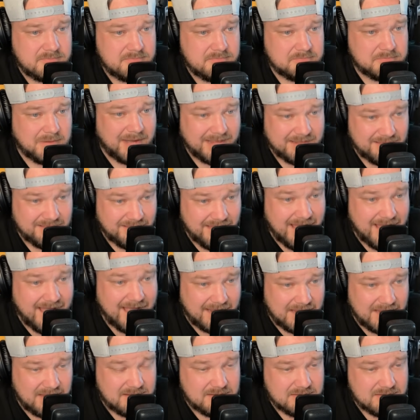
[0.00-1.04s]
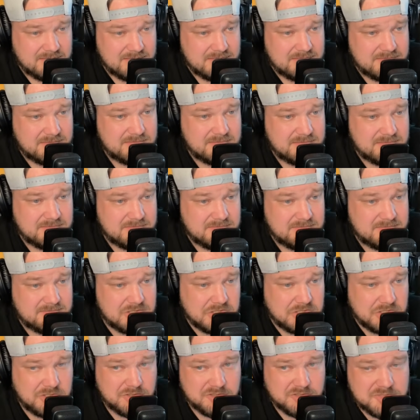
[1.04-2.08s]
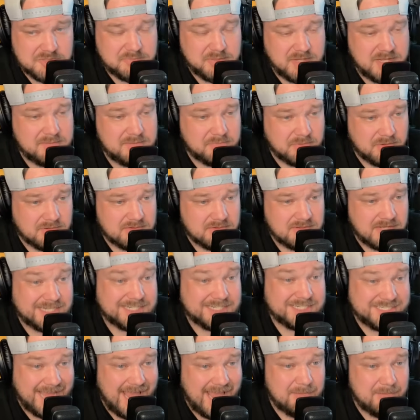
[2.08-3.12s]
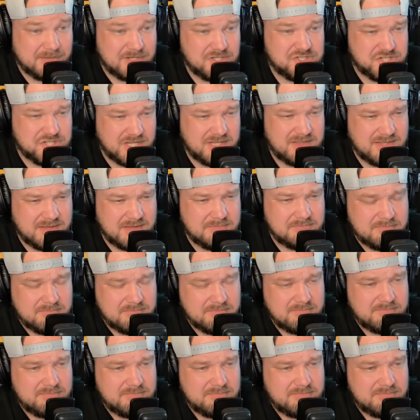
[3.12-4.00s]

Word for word: by lying to those people and damaging them